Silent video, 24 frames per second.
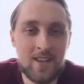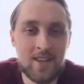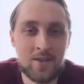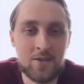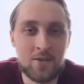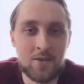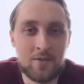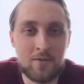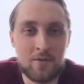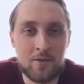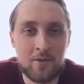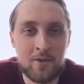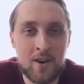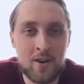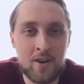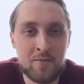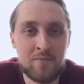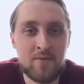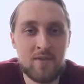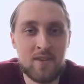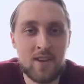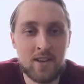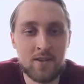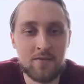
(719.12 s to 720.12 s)
That's all for now.
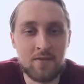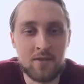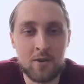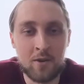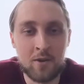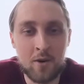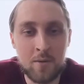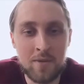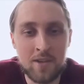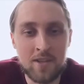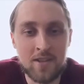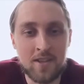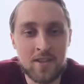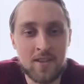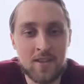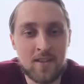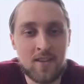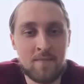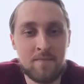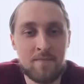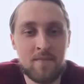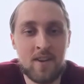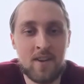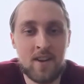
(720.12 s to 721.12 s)
Thanks for your comments,
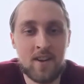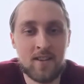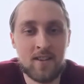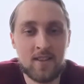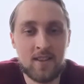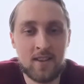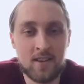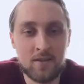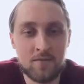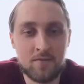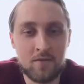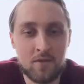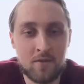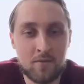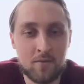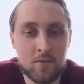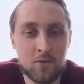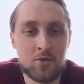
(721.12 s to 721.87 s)
Antti, and thanks for